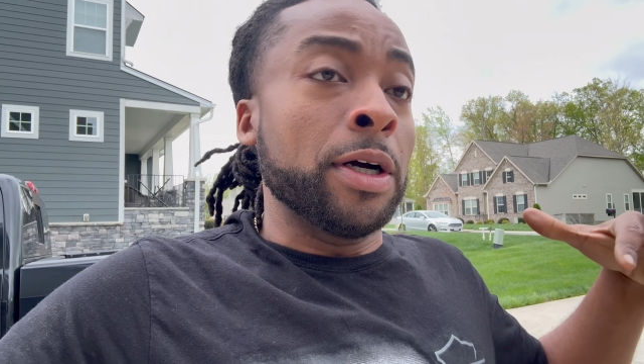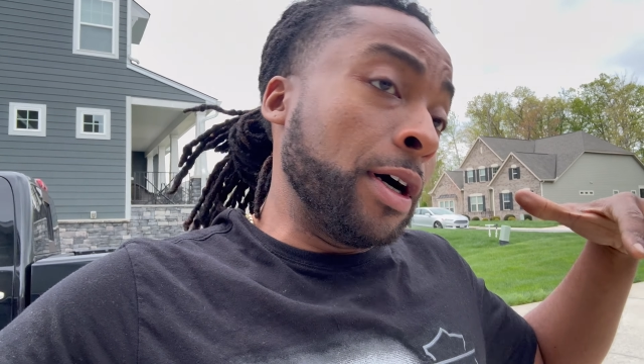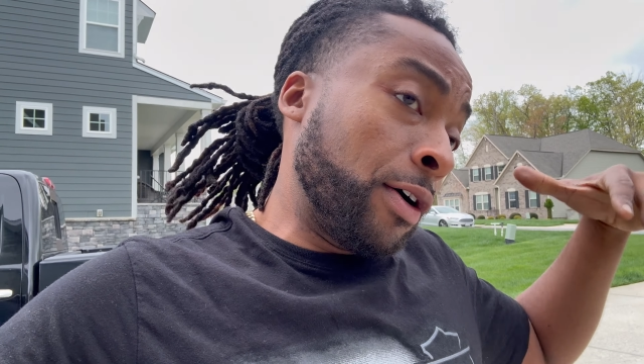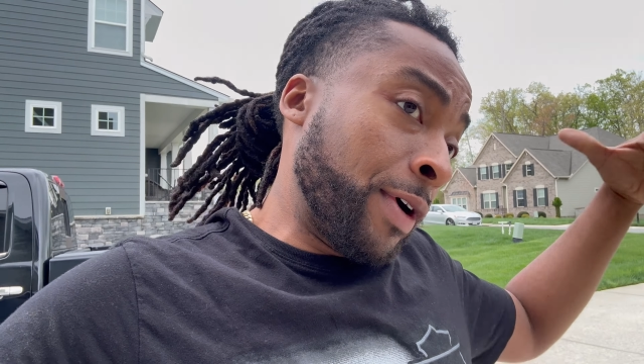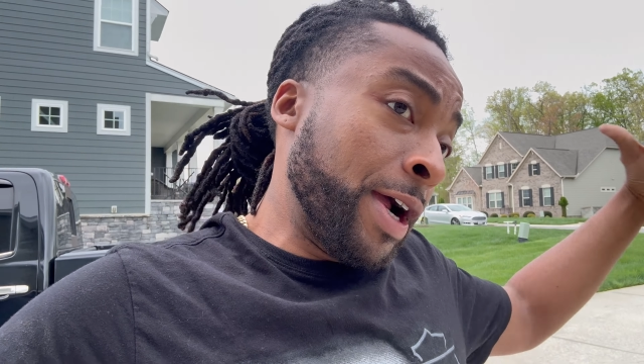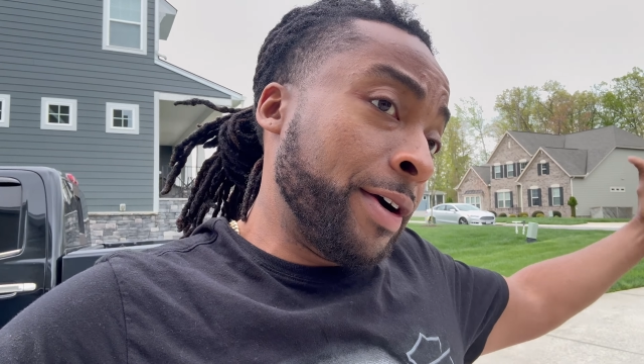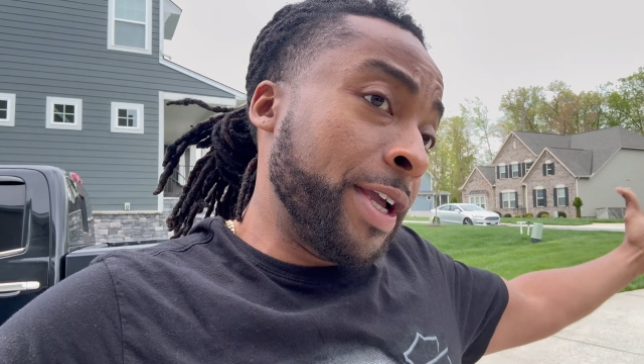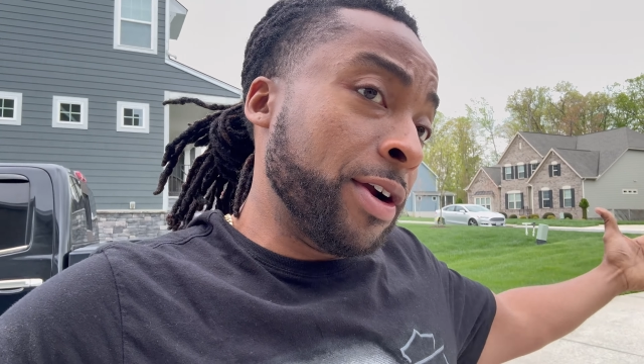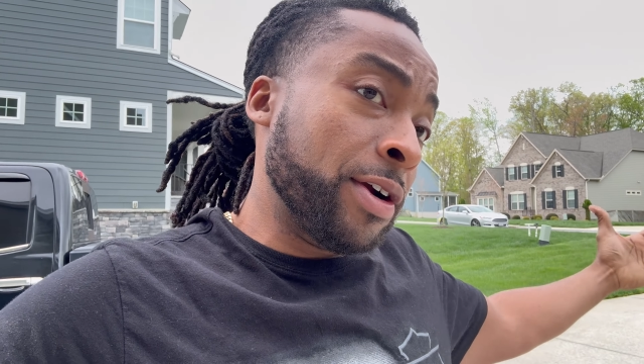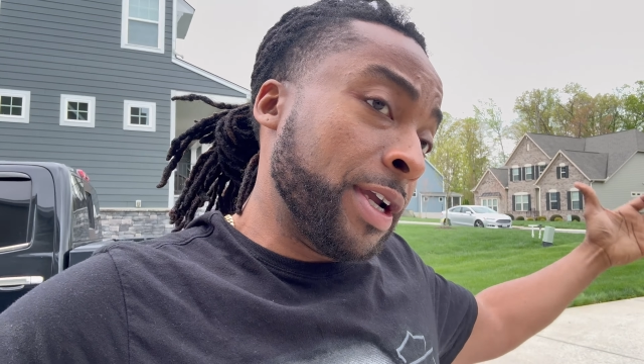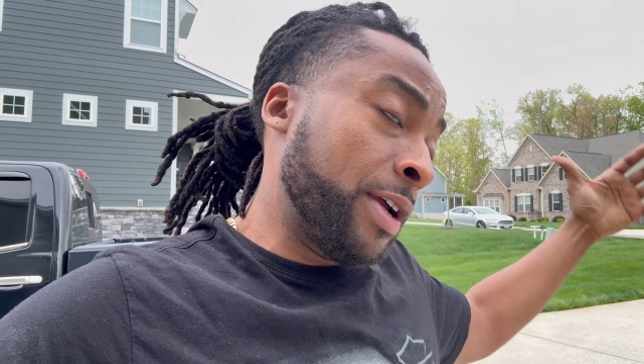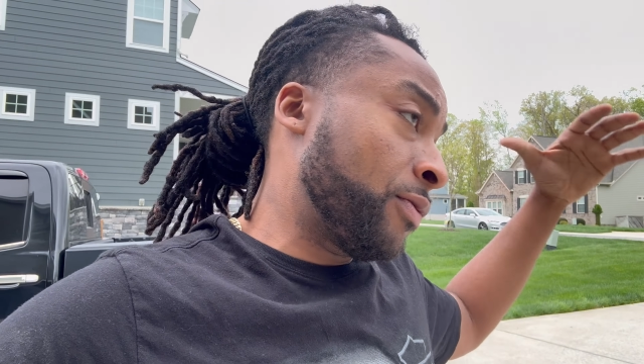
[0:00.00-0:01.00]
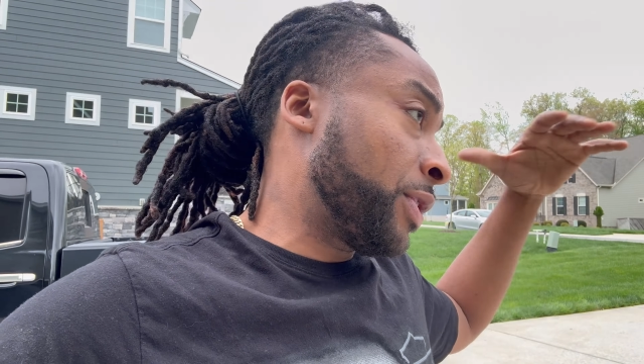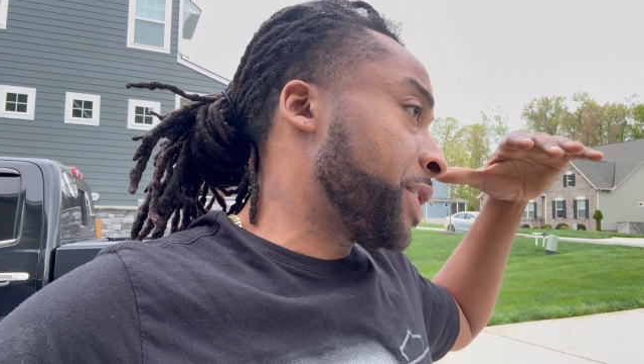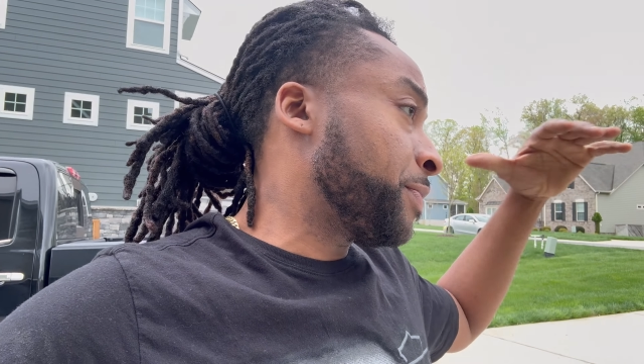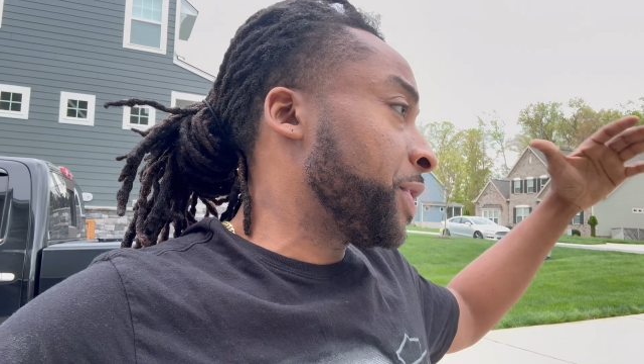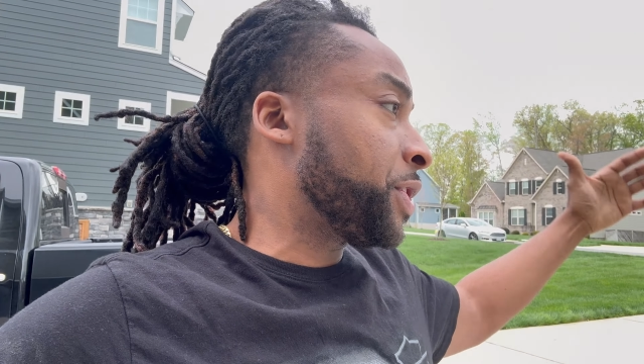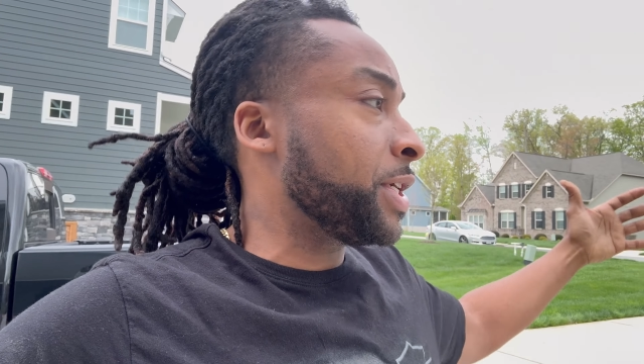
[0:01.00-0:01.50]
around here in
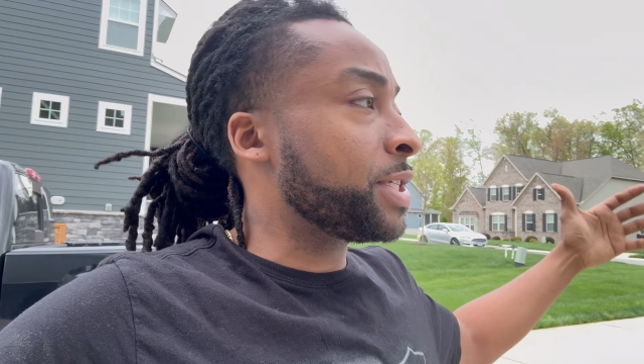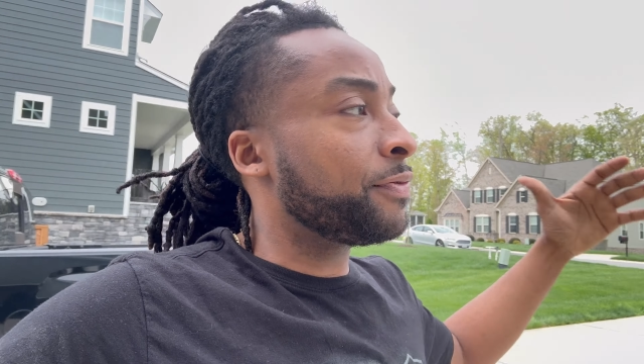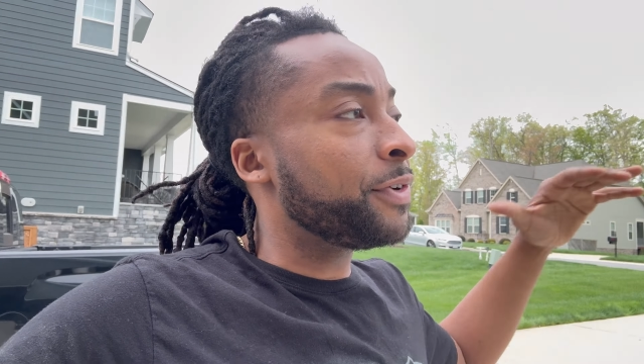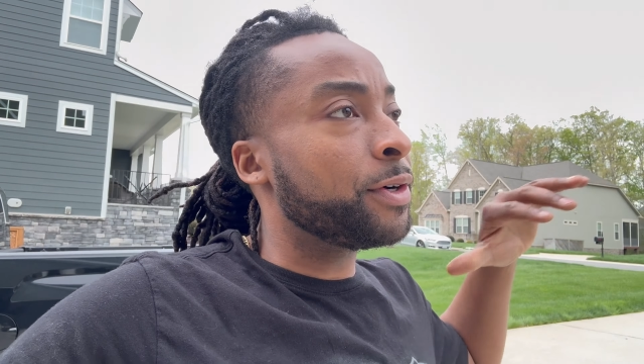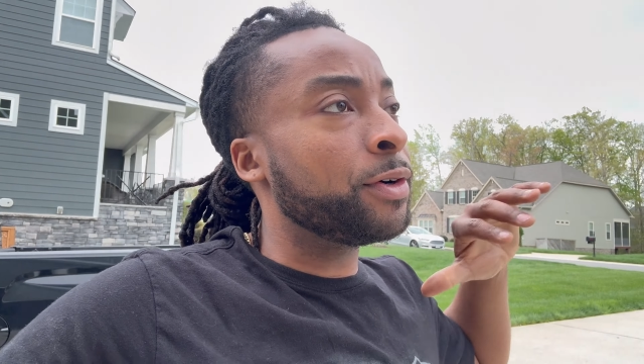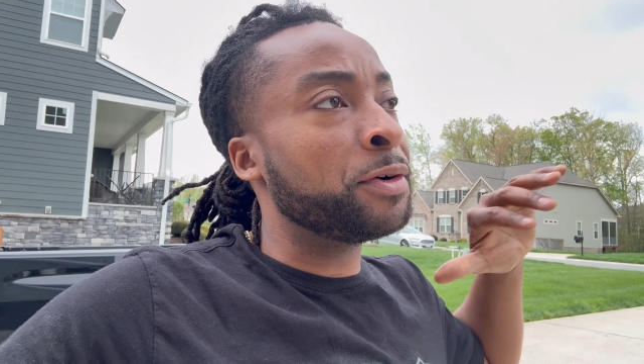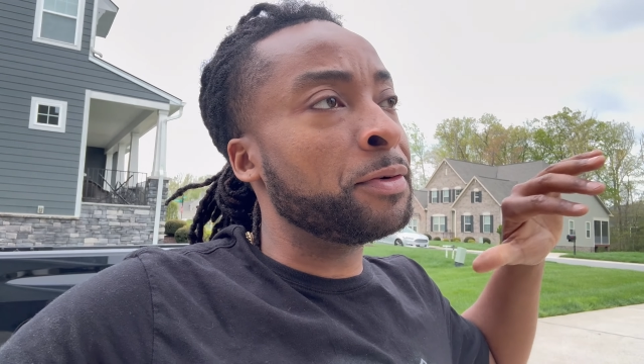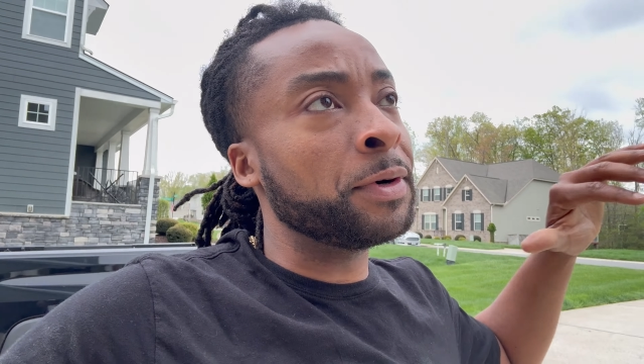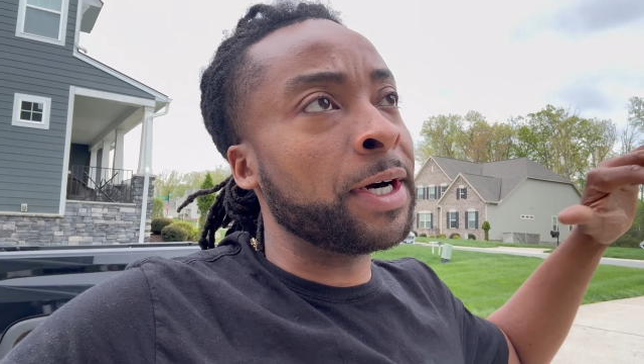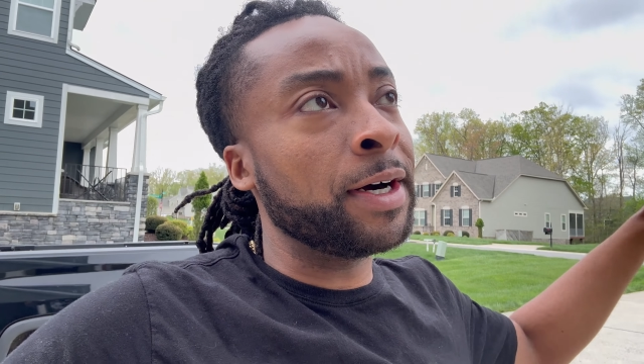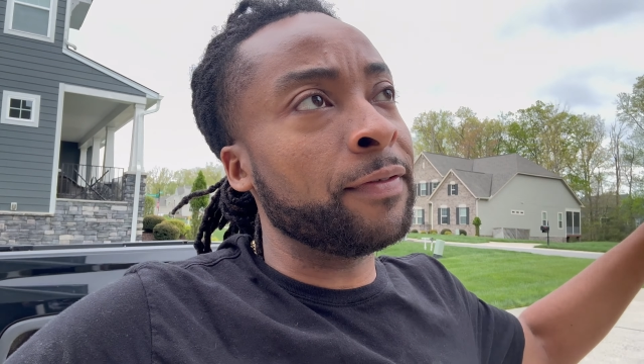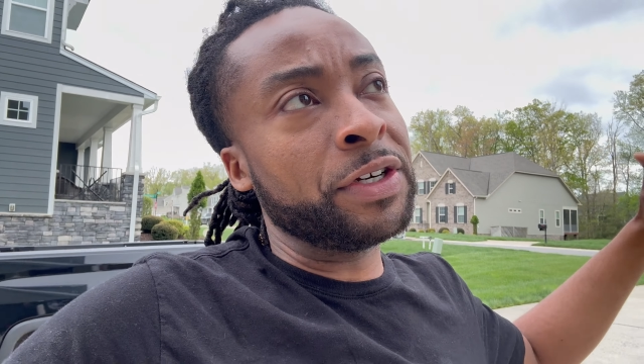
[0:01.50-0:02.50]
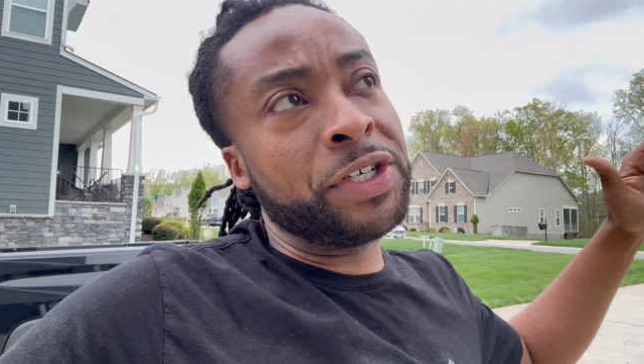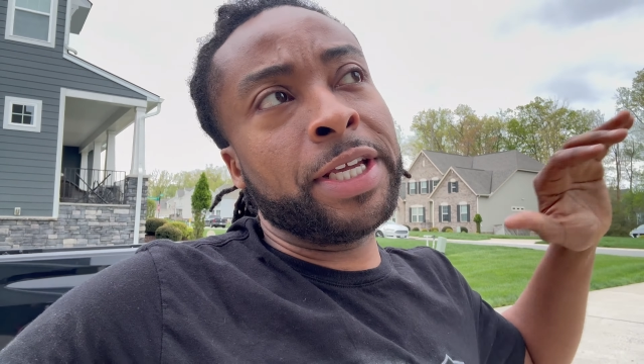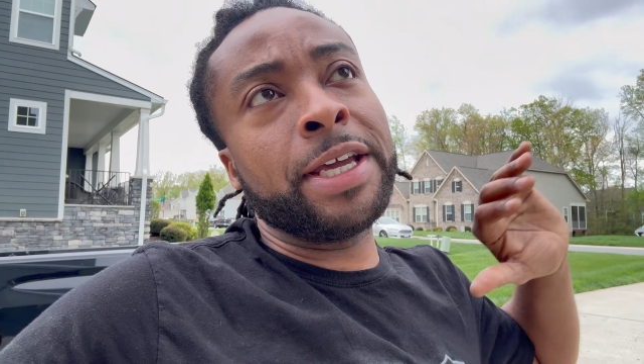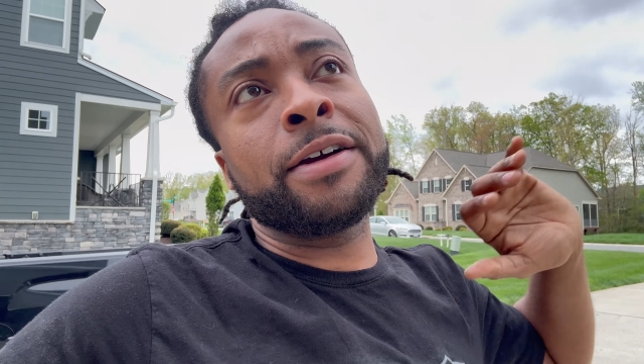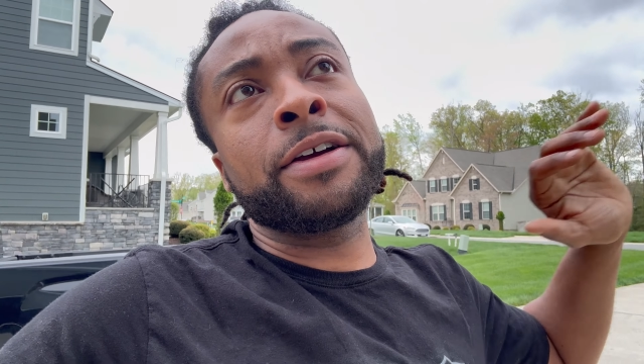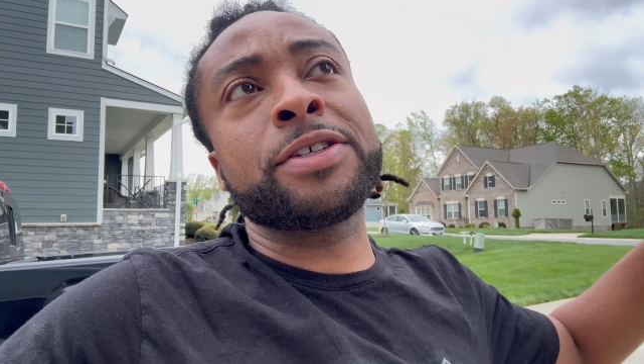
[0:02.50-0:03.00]
Richmond, Chesterfield, Virginia area.